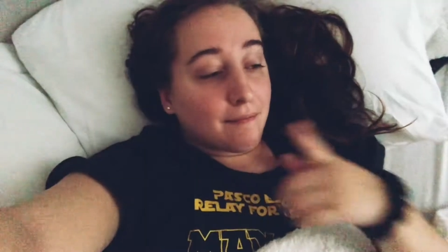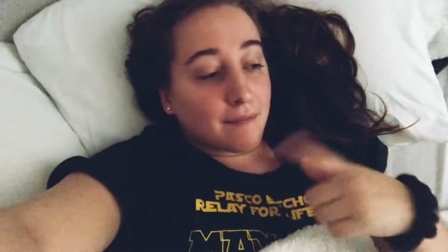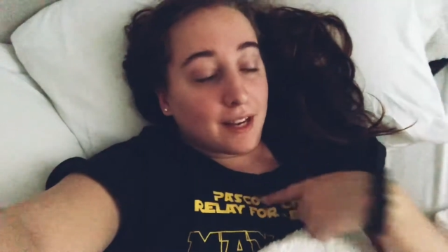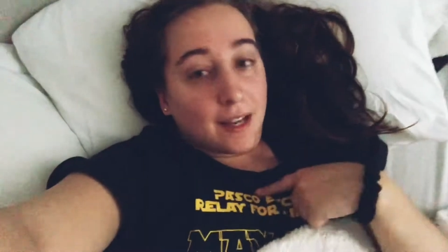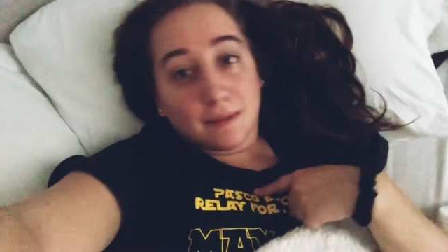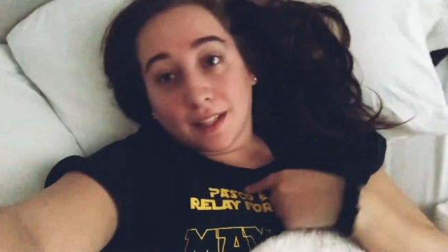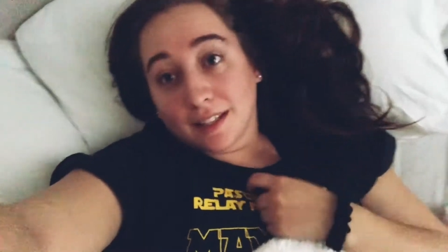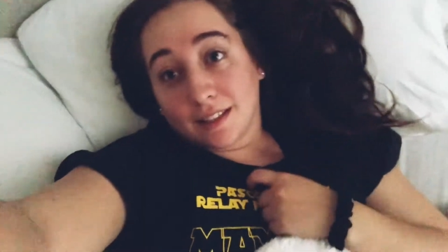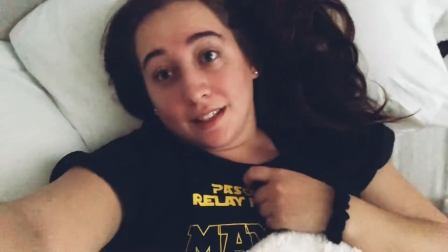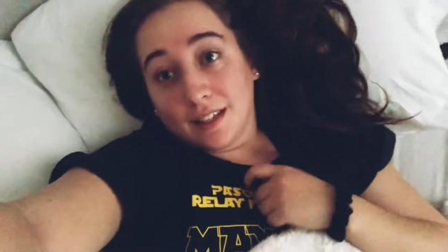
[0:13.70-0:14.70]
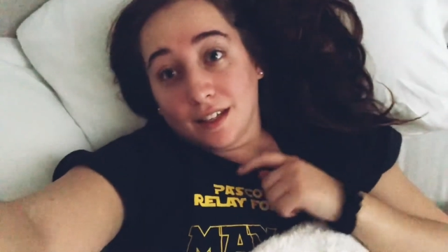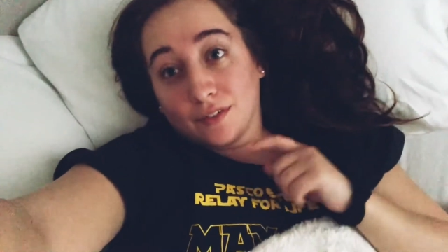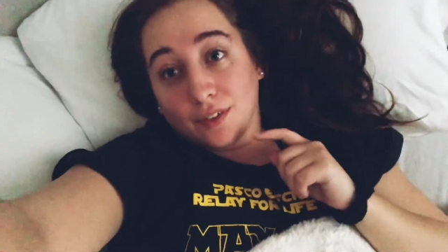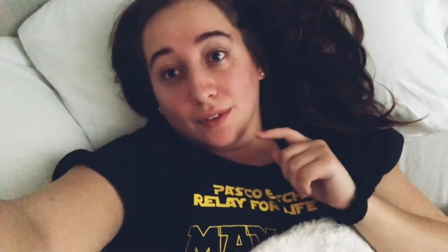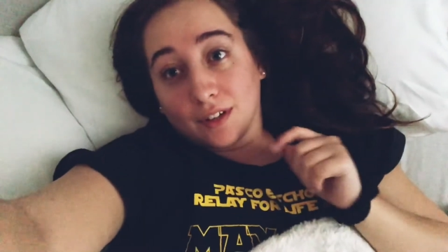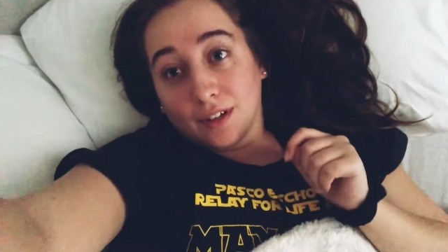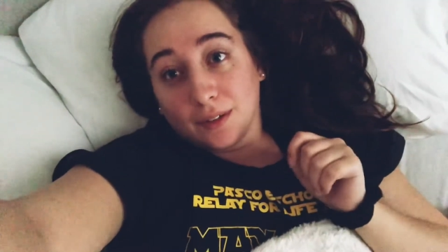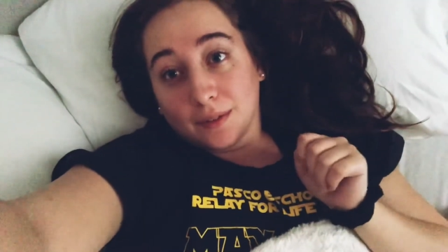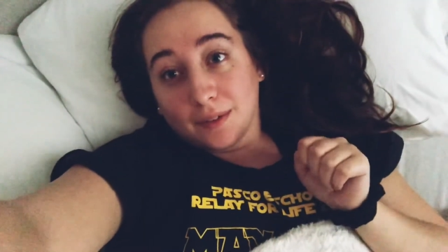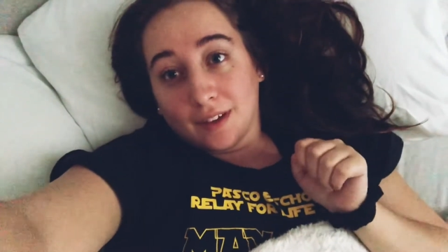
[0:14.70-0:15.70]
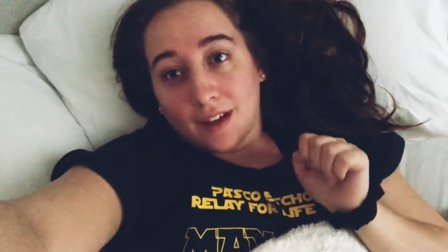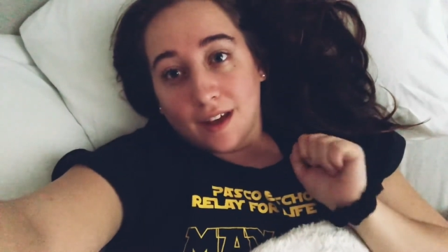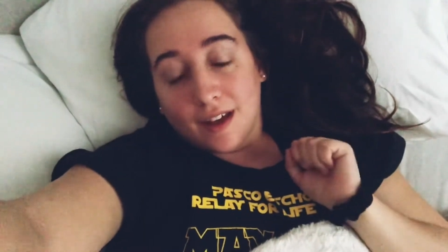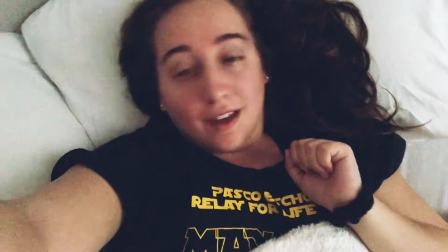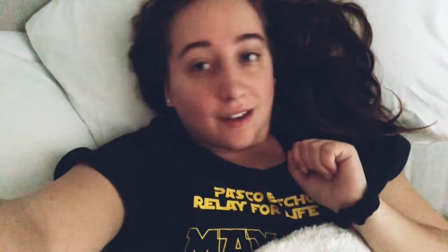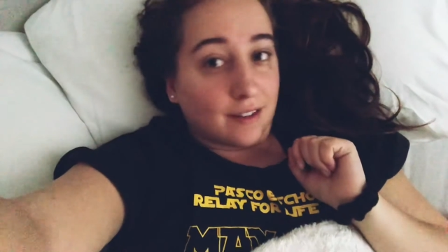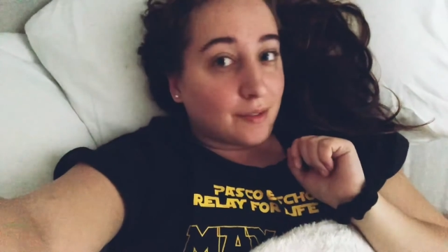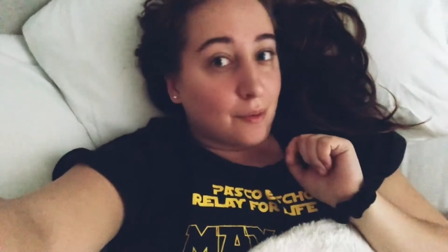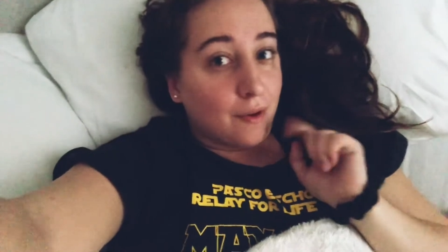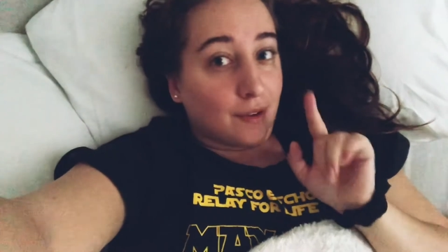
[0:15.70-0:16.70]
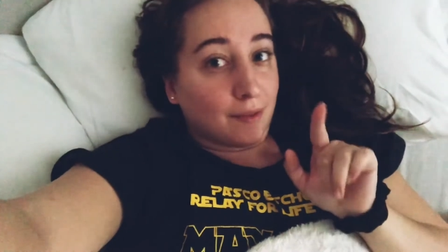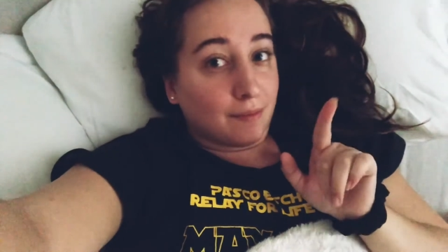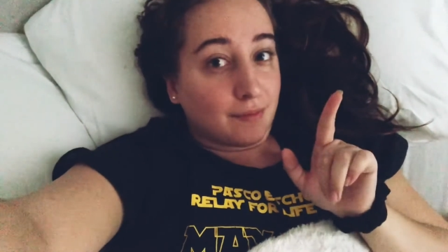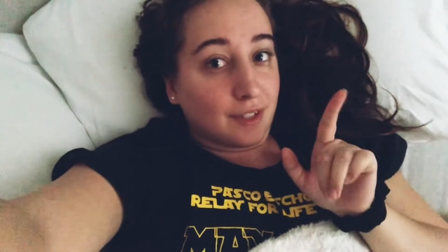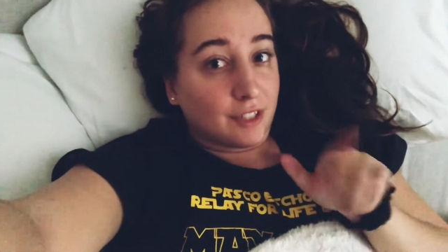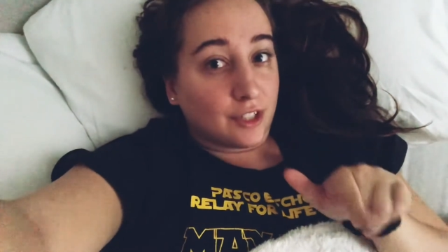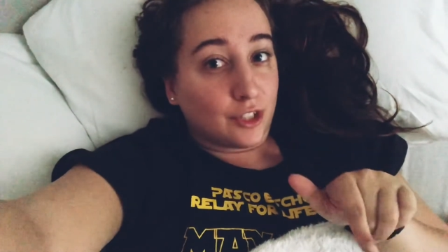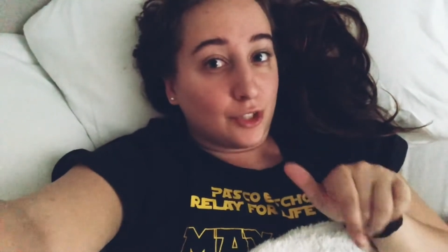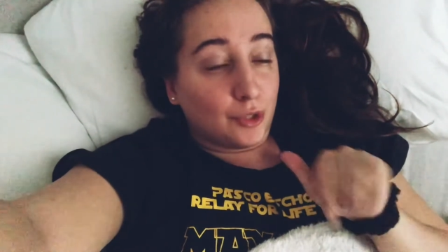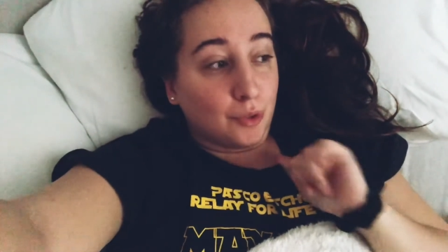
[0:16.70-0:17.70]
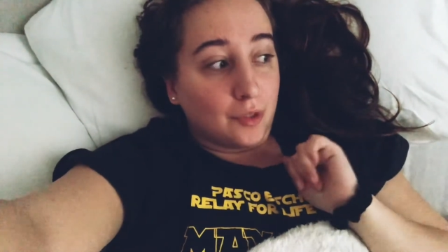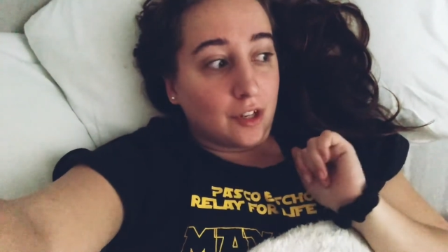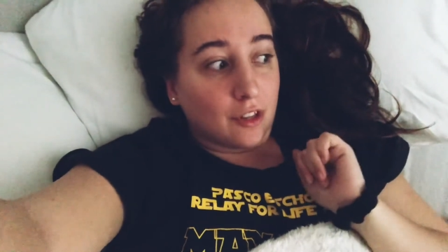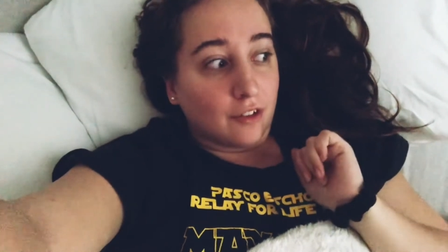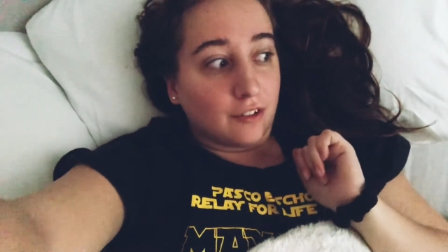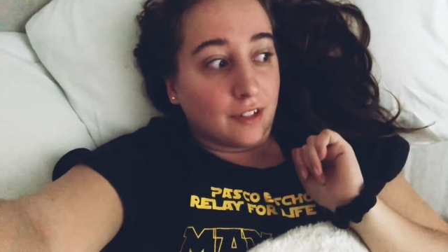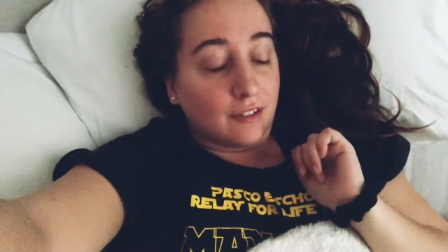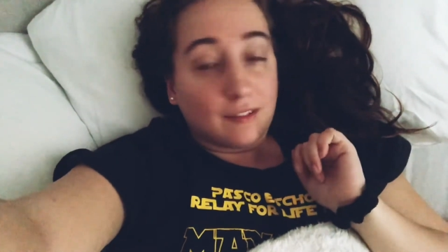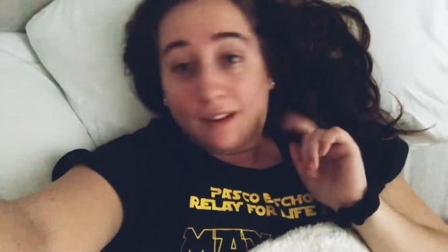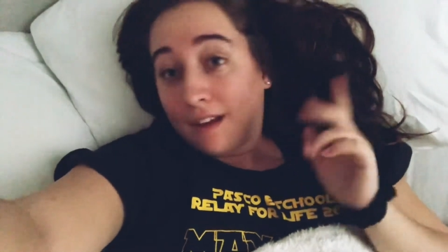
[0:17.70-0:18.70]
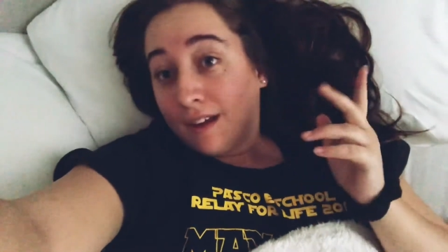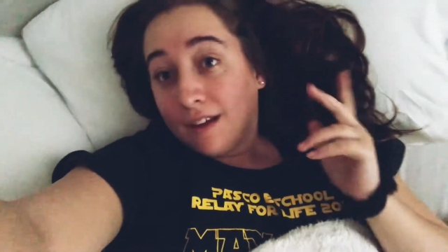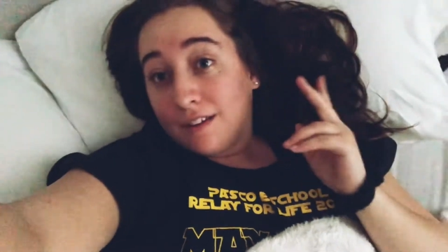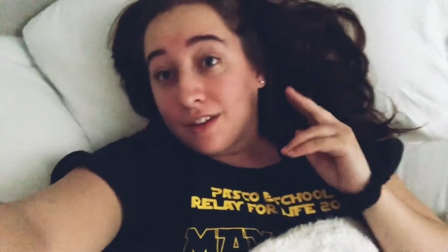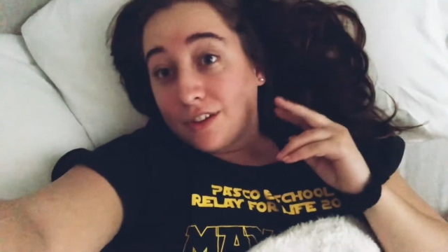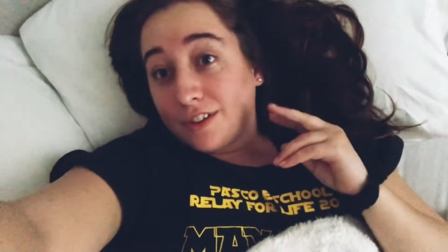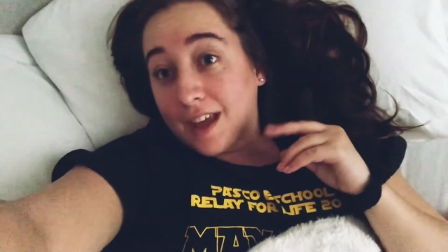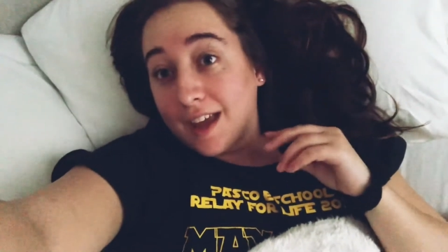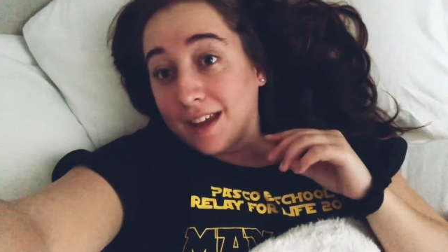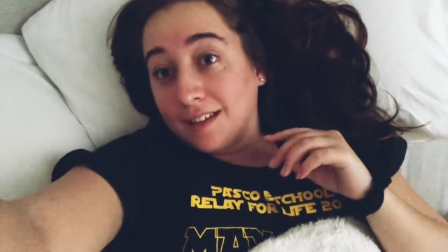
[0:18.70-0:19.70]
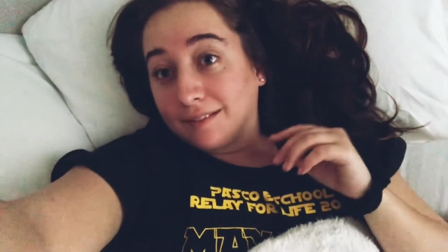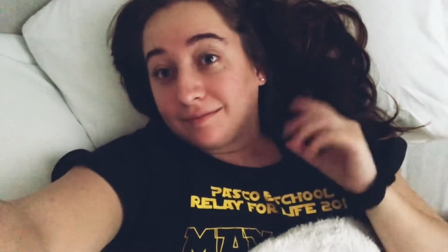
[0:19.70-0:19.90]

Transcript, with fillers: my name is Lexi if you're new and welcome to another another day